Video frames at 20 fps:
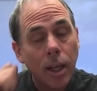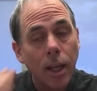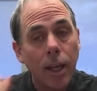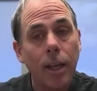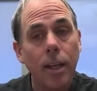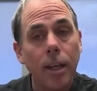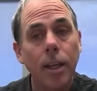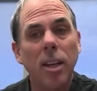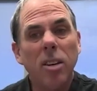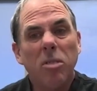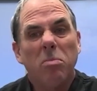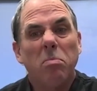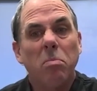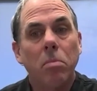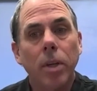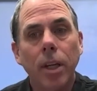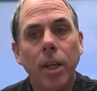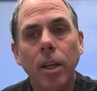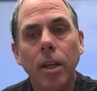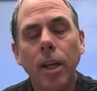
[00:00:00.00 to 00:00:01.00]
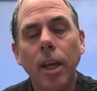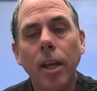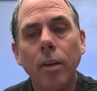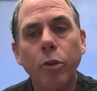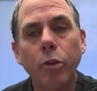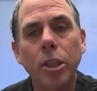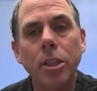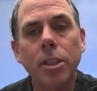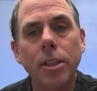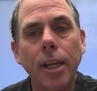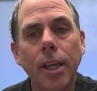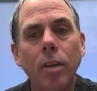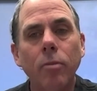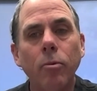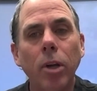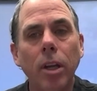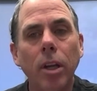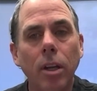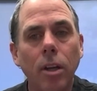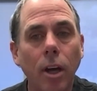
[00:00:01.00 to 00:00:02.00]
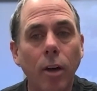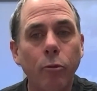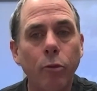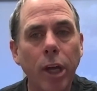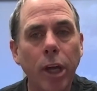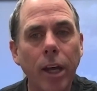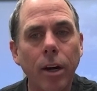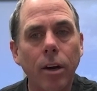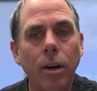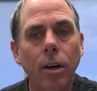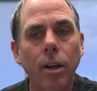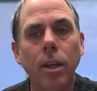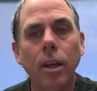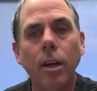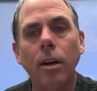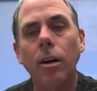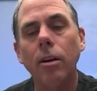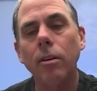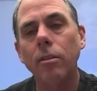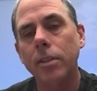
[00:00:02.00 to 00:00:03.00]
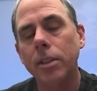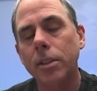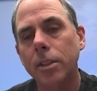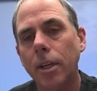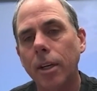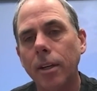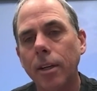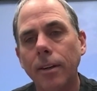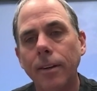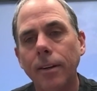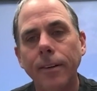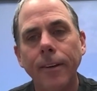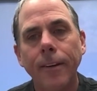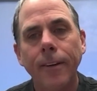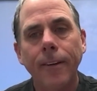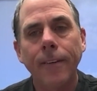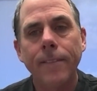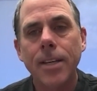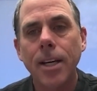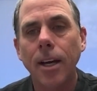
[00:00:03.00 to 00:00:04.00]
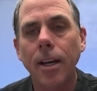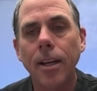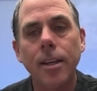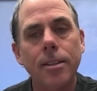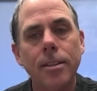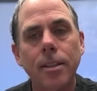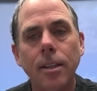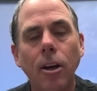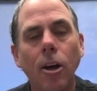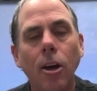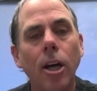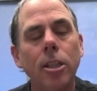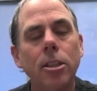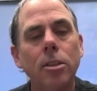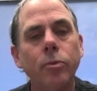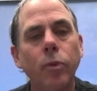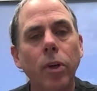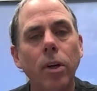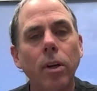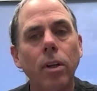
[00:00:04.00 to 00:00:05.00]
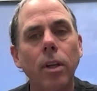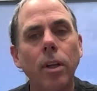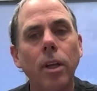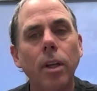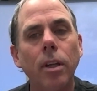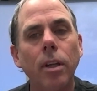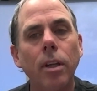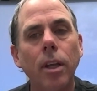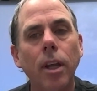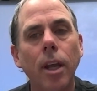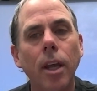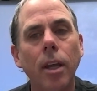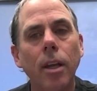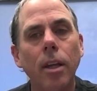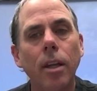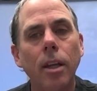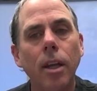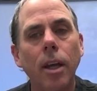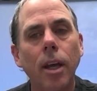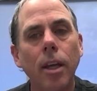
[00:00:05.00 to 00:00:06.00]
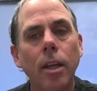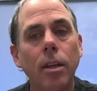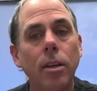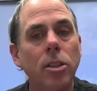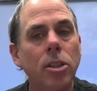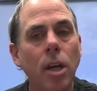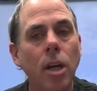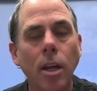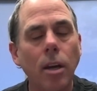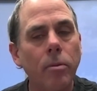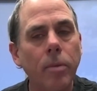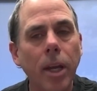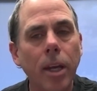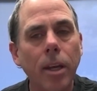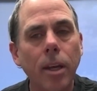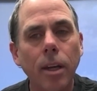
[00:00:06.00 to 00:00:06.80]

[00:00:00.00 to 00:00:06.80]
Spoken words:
he had been sick, but he'd got better. And then all of a sudden, he's in the hospital, and he's not going to make it.